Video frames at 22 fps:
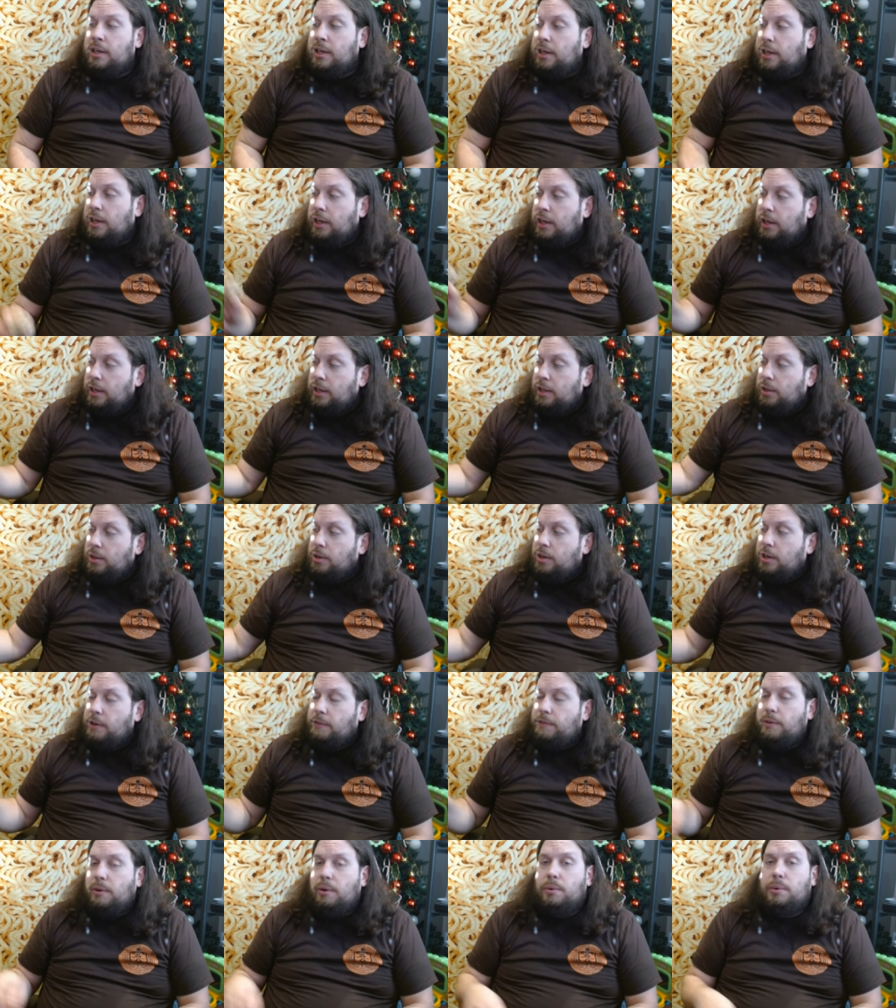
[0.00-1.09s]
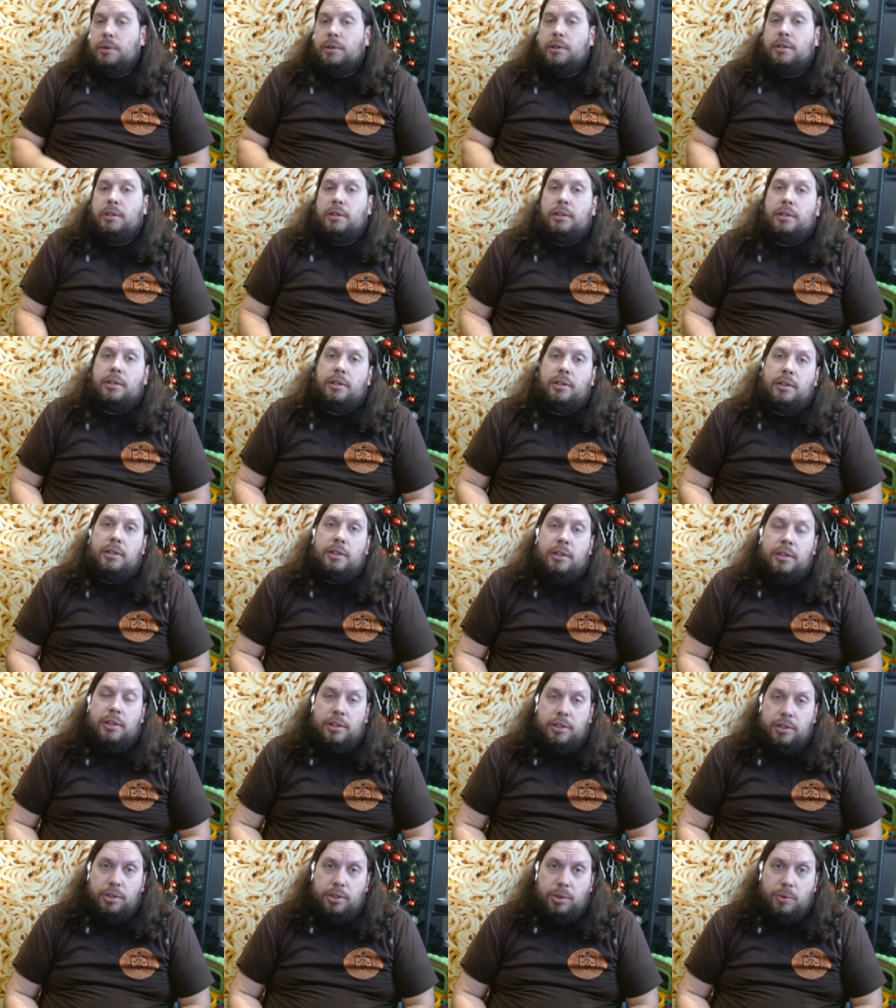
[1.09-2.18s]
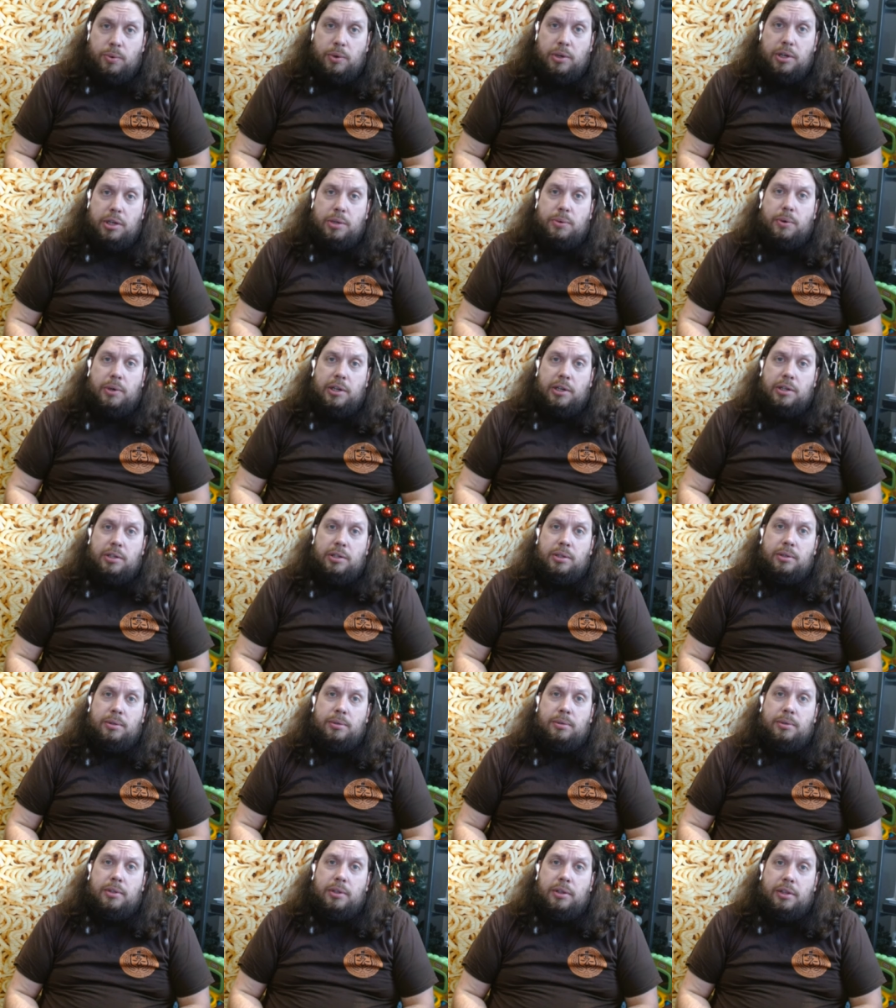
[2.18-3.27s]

and looking forward 2022.